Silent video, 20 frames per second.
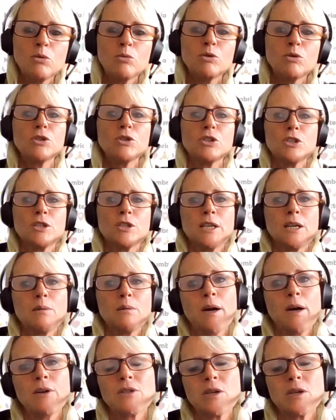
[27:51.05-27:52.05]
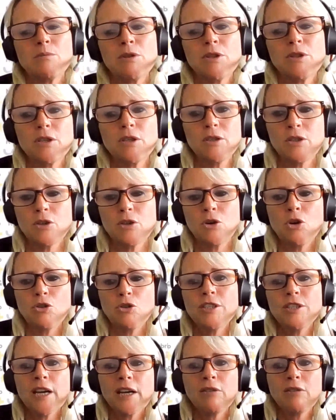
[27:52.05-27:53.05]
or wants to think about some of the
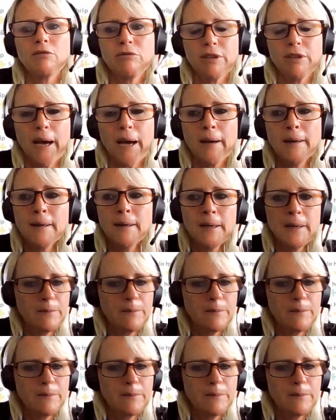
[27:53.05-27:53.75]
content for that,